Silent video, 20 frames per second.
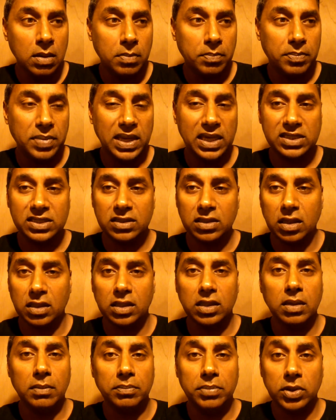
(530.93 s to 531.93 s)
based on
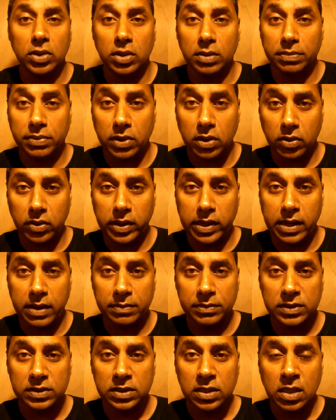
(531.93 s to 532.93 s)
computer
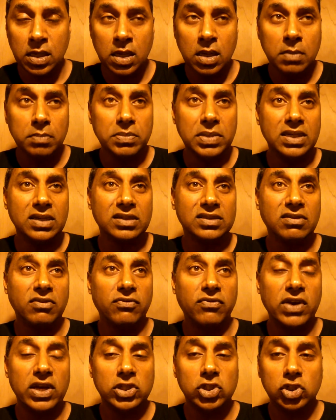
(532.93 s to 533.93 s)
programs. Because
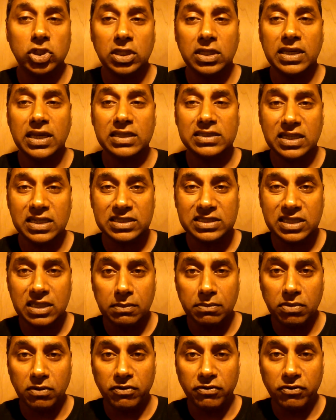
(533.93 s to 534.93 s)
eventually, as I
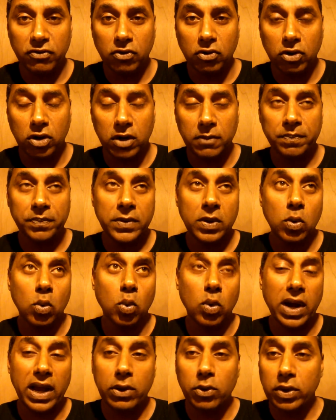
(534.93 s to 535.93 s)
said before,
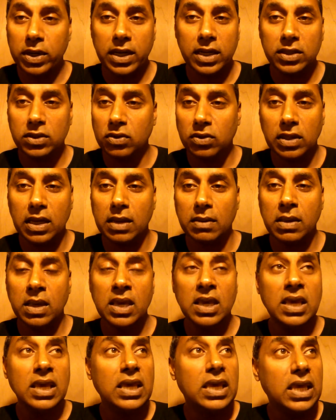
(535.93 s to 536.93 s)
why would I do that?
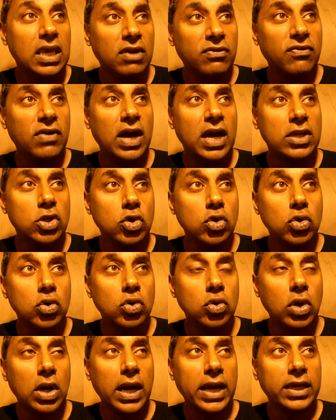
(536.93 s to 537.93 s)
If I
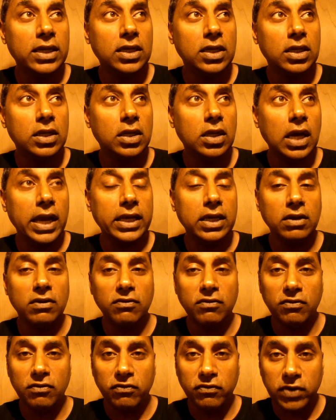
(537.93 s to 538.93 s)
knew I could, I could
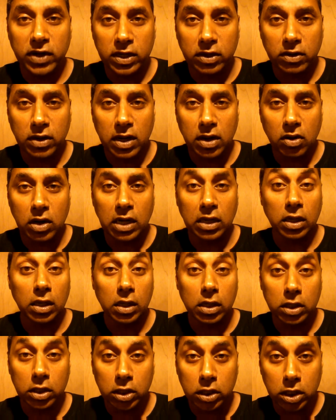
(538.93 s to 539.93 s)
figure out
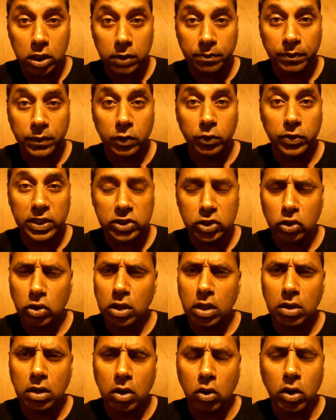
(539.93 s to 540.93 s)
and learn rich,
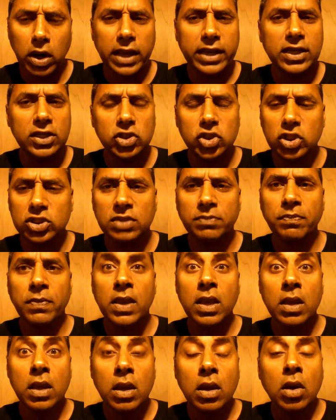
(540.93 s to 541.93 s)
or I could just
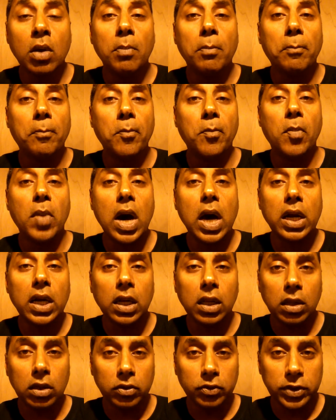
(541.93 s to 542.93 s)

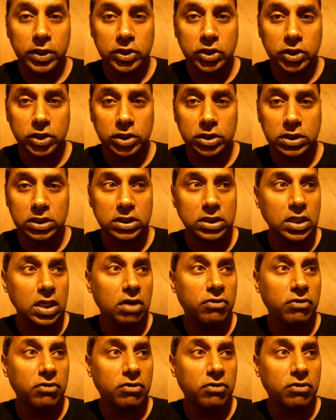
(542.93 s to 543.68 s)
model Richard's uh,